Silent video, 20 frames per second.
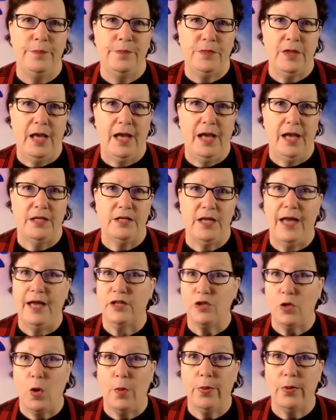has
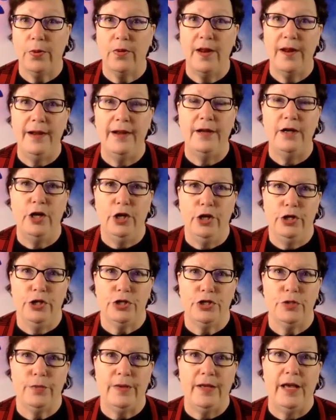operated,
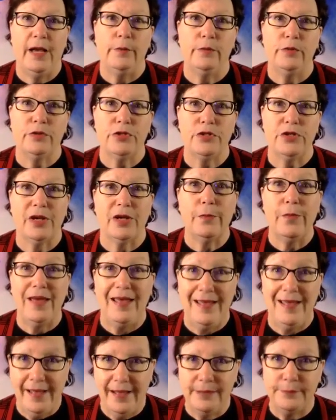to be able to
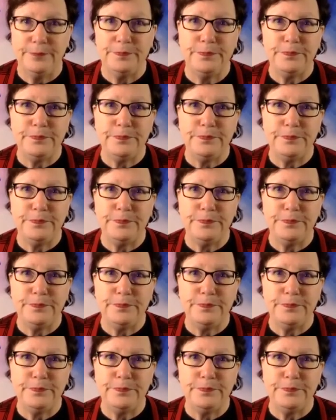compare